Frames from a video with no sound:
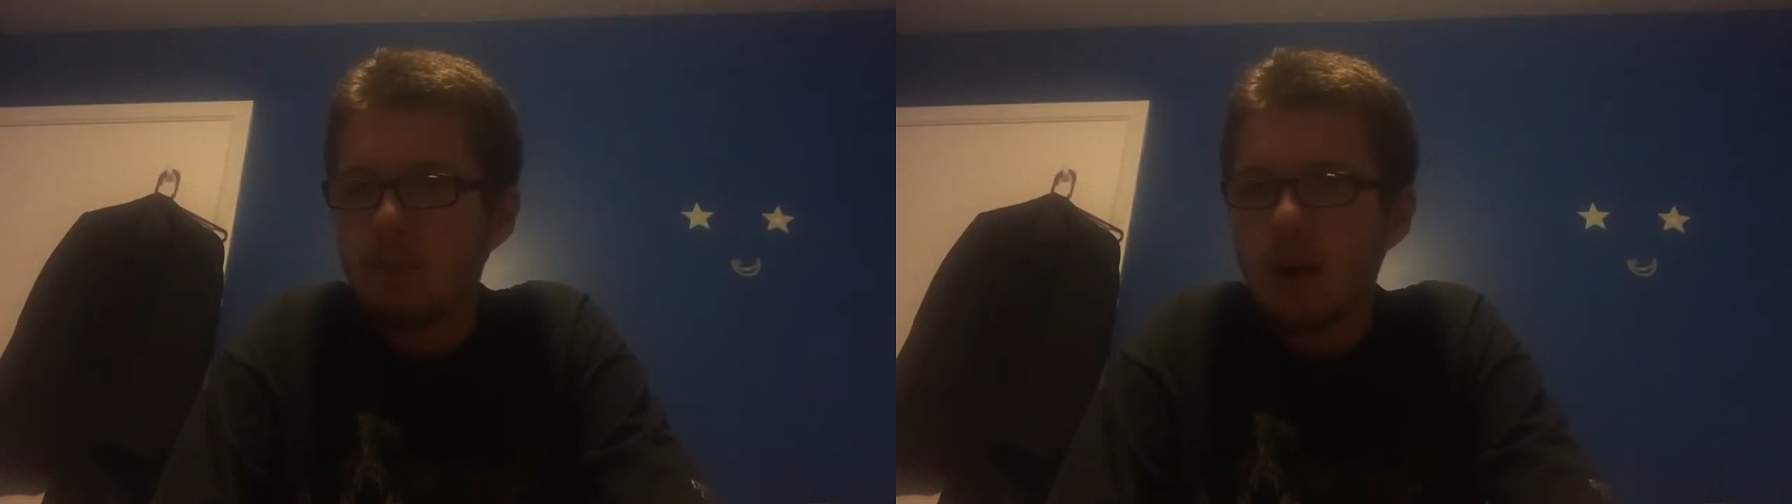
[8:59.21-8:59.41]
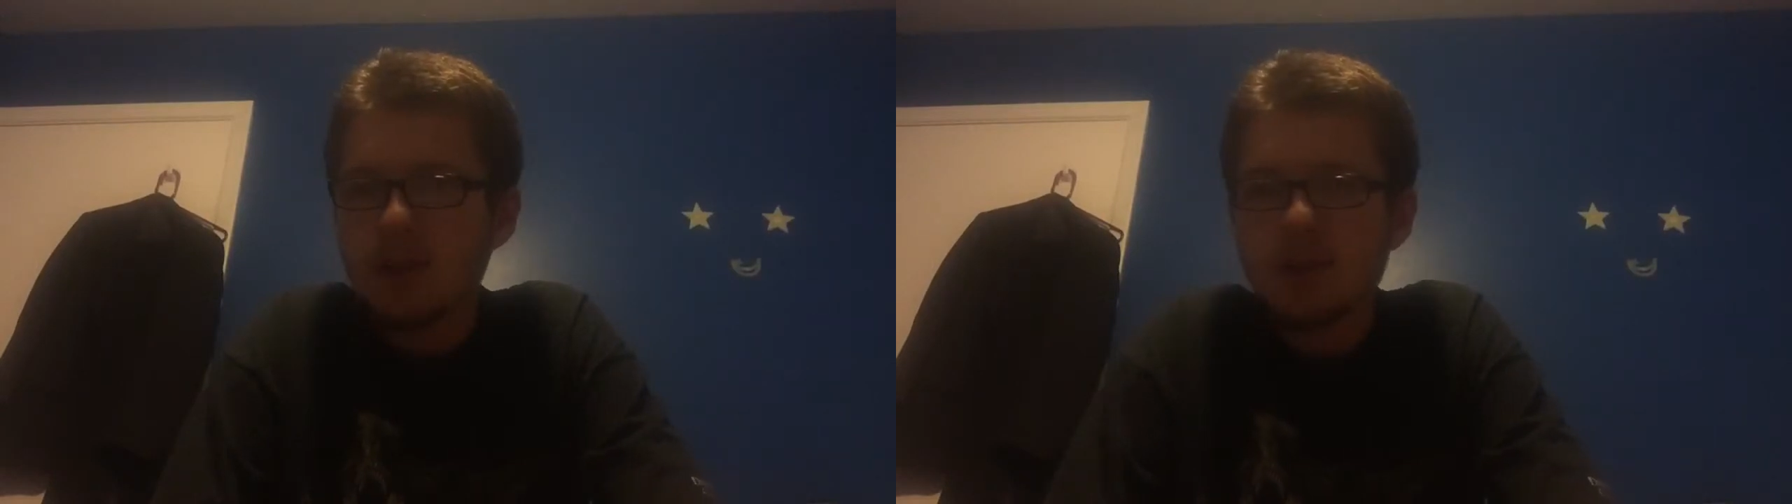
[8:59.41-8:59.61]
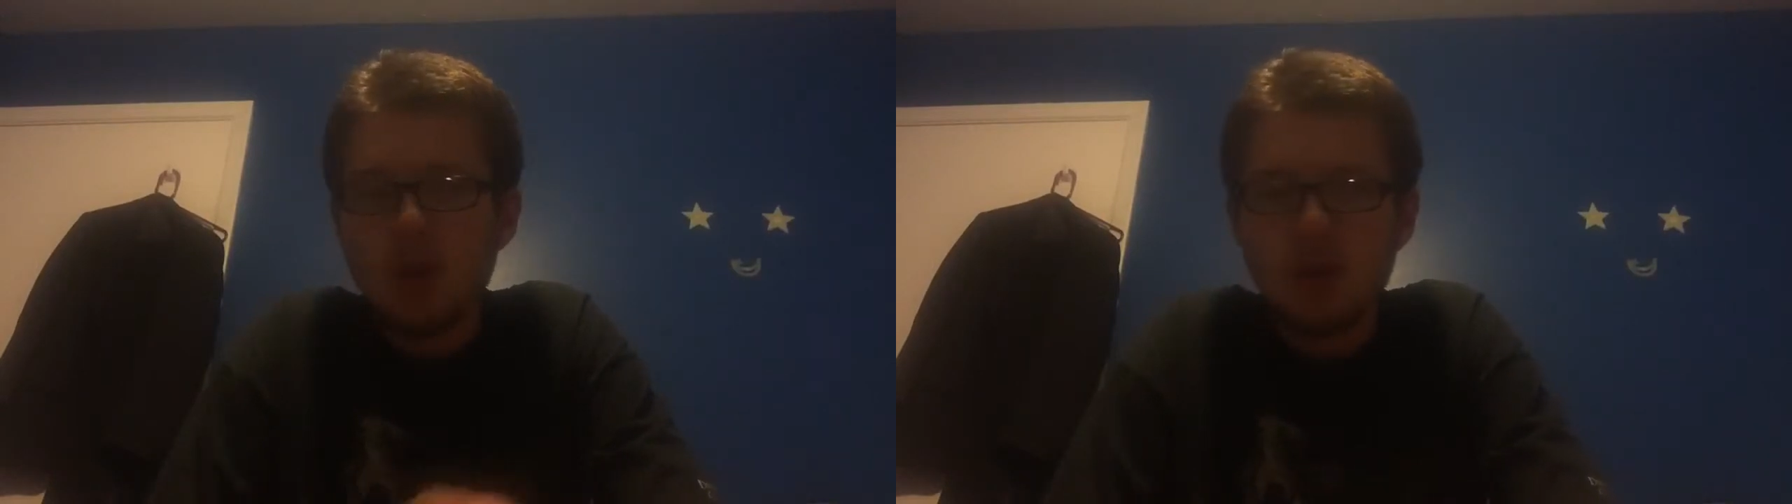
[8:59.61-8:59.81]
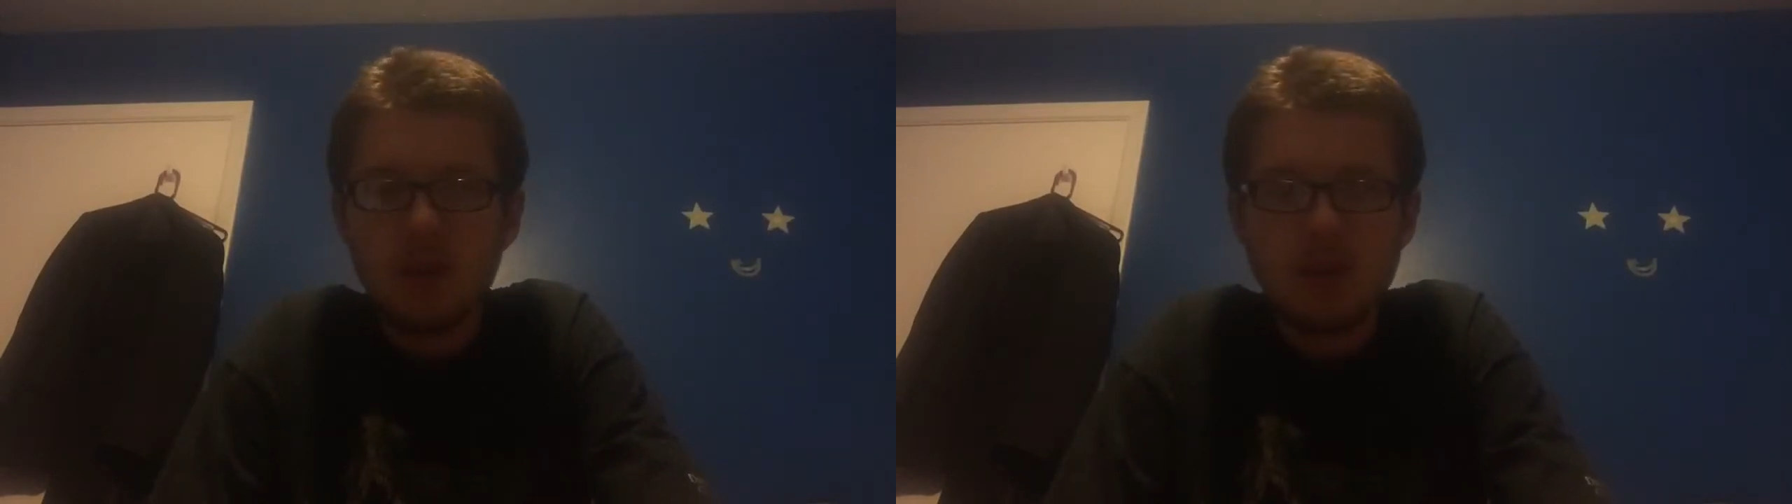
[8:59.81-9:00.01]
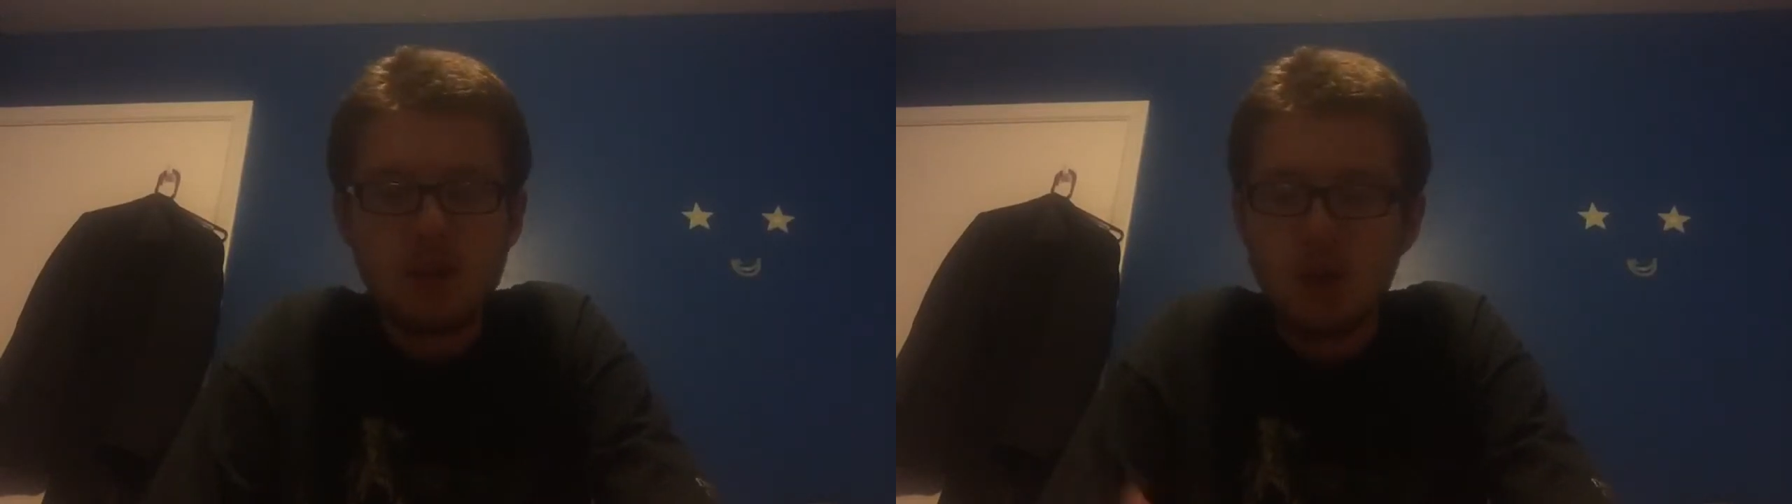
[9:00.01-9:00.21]
by
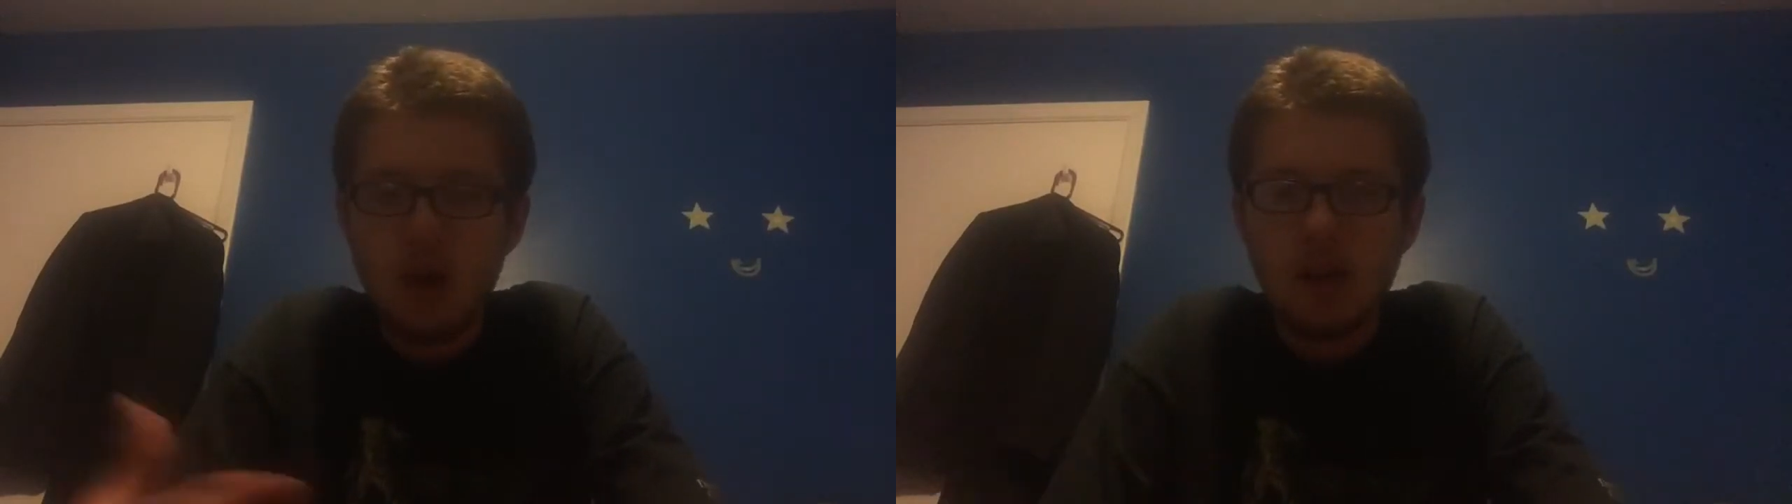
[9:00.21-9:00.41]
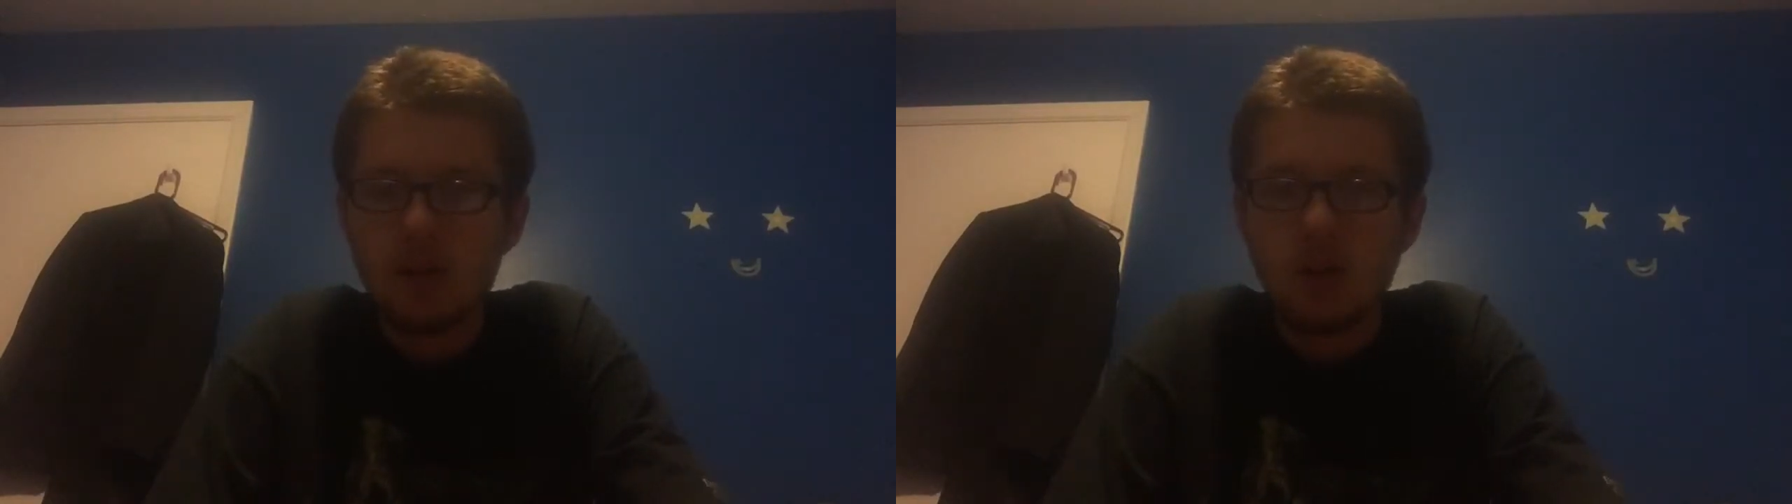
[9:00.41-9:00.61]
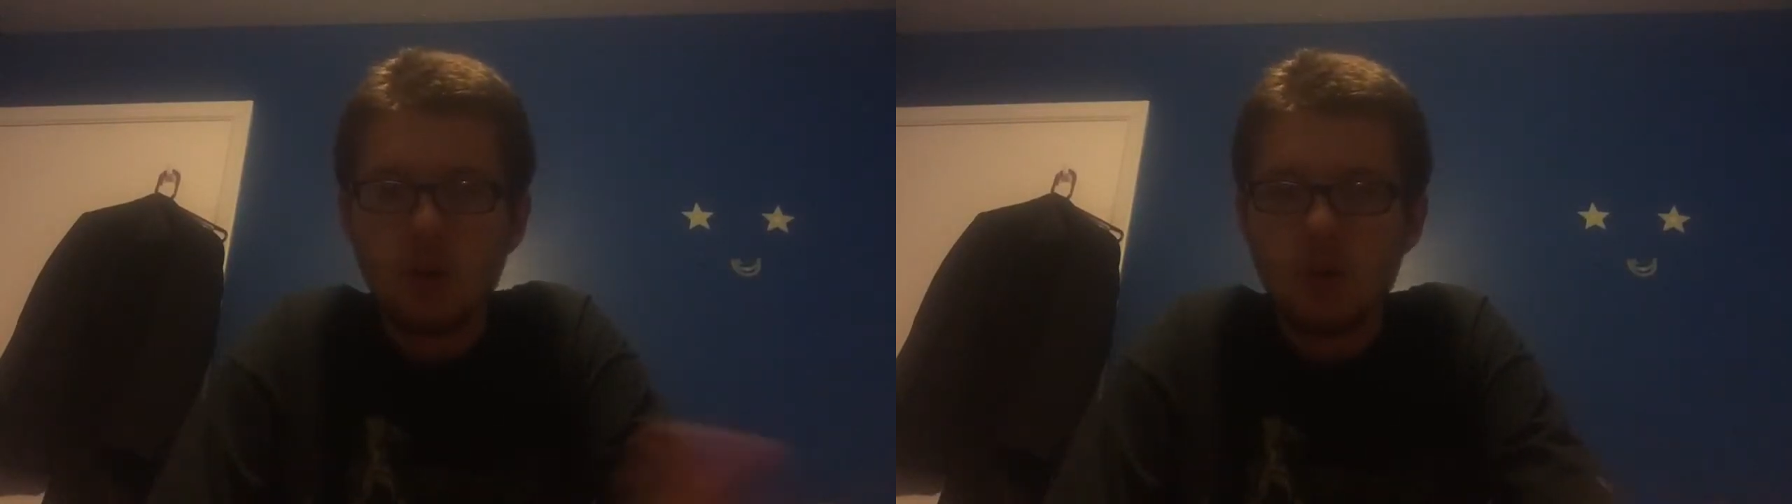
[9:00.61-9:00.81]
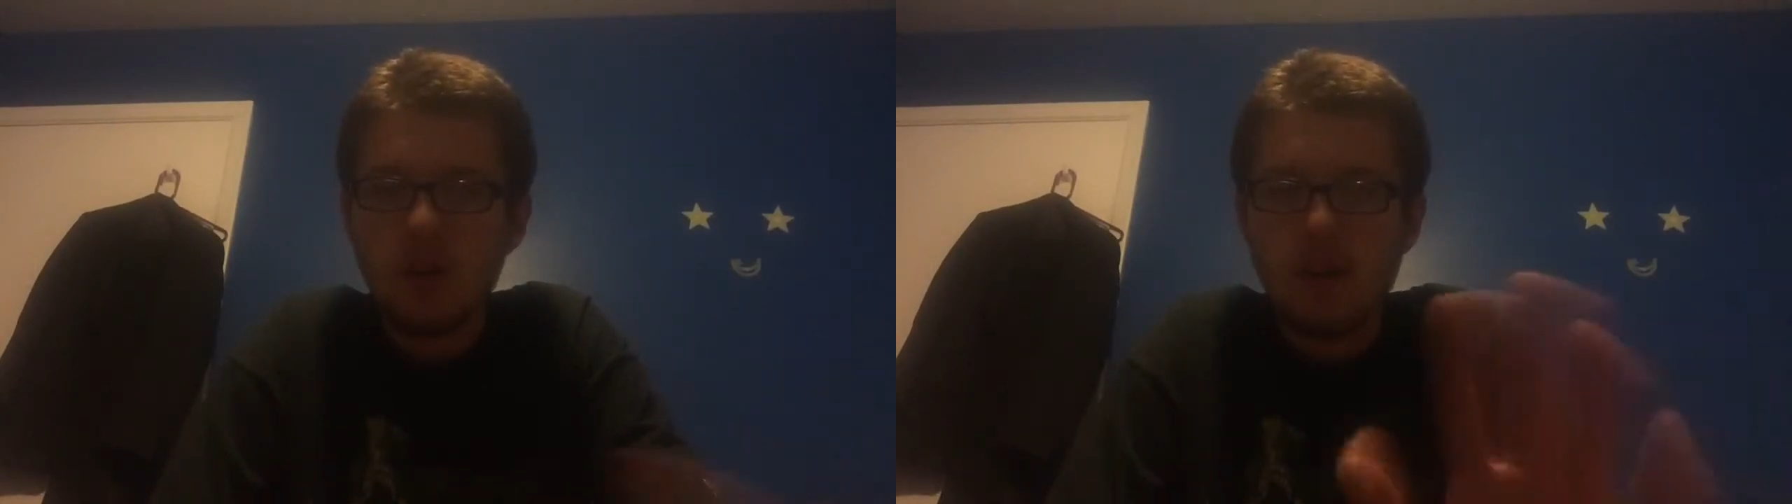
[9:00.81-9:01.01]
Sony to, I don't know,